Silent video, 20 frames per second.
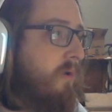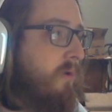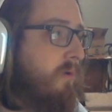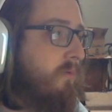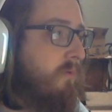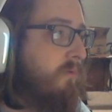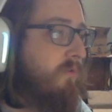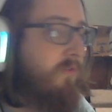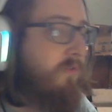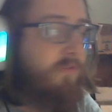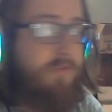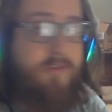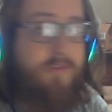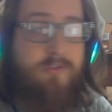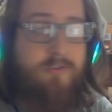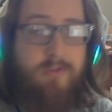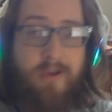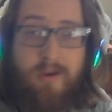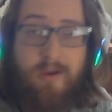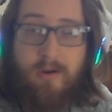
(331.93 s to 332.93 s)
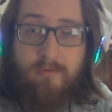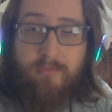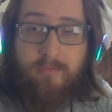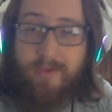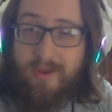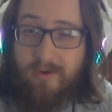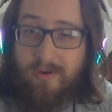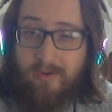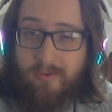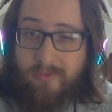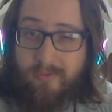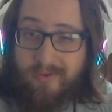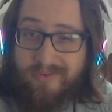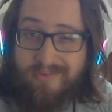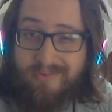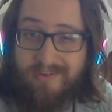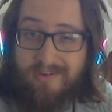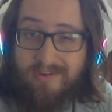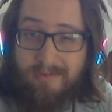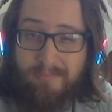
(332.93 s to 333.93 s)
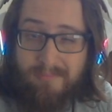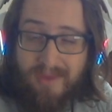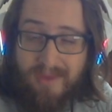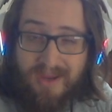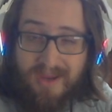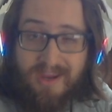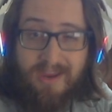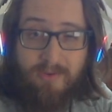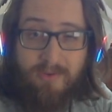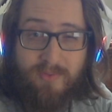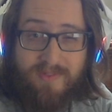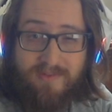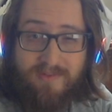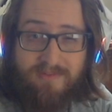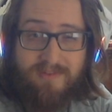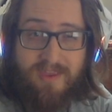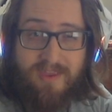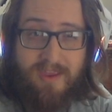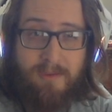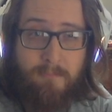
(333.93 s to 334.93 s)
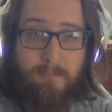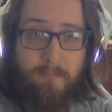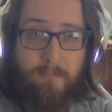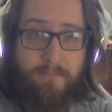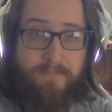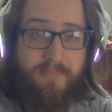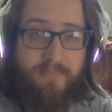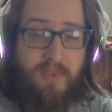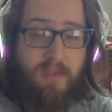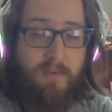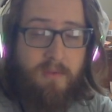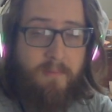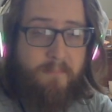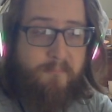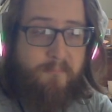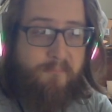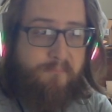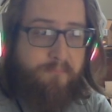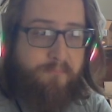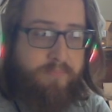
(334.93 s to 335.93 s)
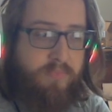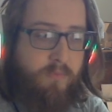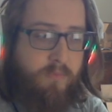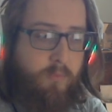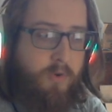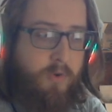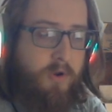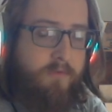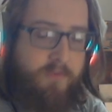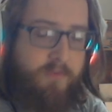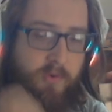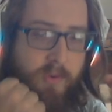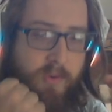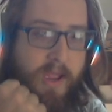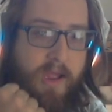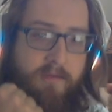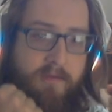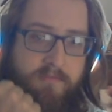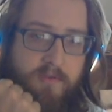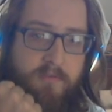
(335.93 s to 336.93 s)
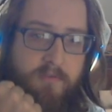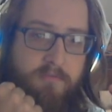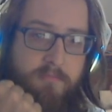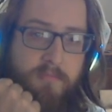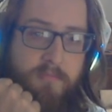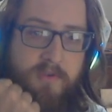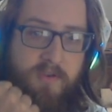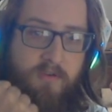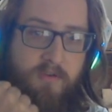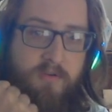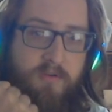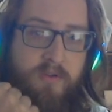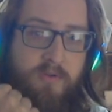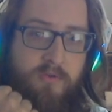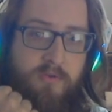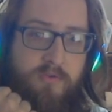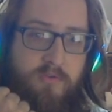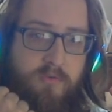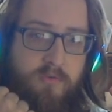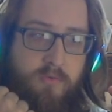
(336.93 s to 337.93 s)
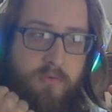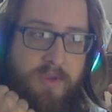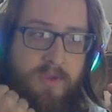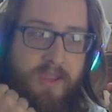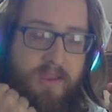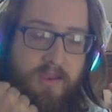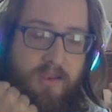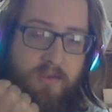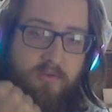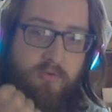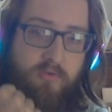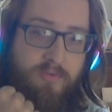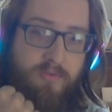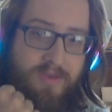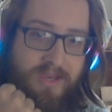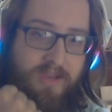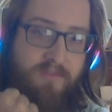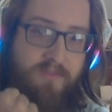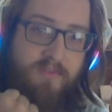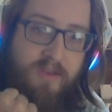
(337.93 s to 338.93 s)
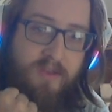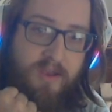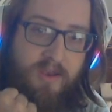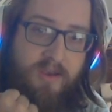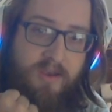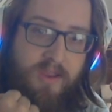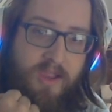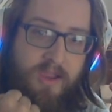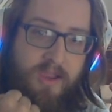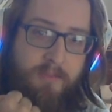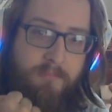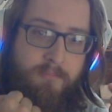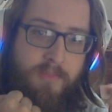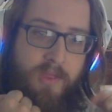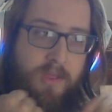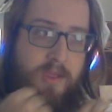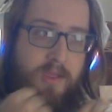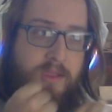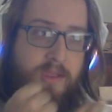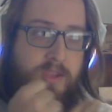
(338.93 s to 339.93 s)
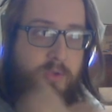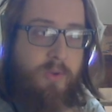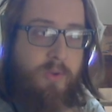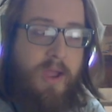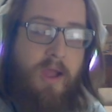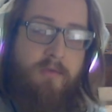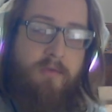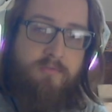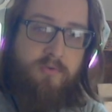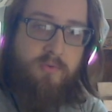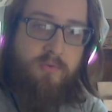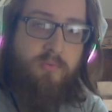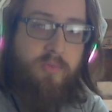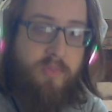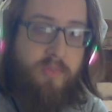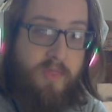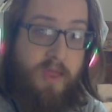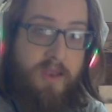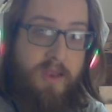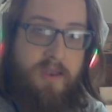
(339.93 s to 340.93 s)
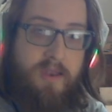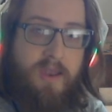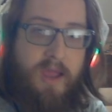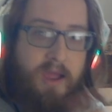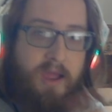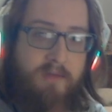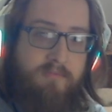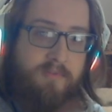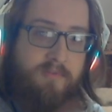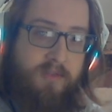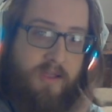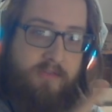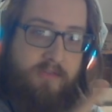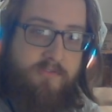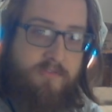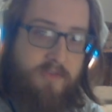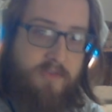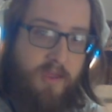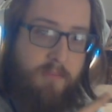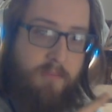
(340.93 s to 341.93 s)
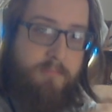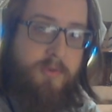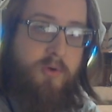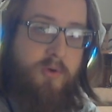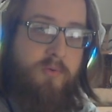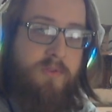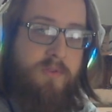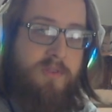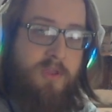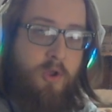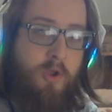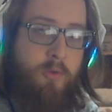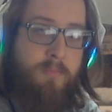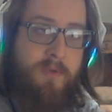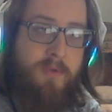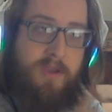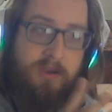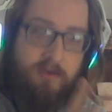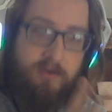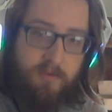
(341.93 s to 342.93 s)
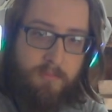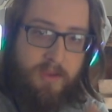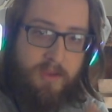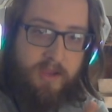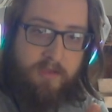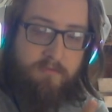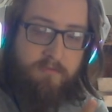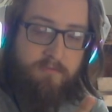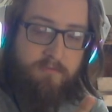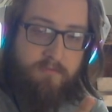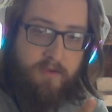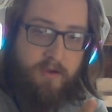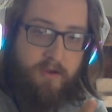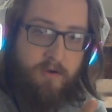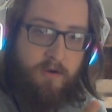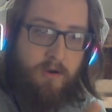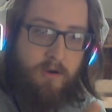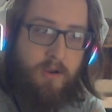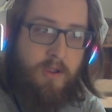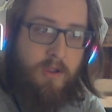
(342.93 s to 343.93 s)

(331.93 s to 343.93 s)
Which is the trade-off we always end up making with this game, where if you have enough material to get into an even endgame, you have to then have less tempo in the opening to make it fair.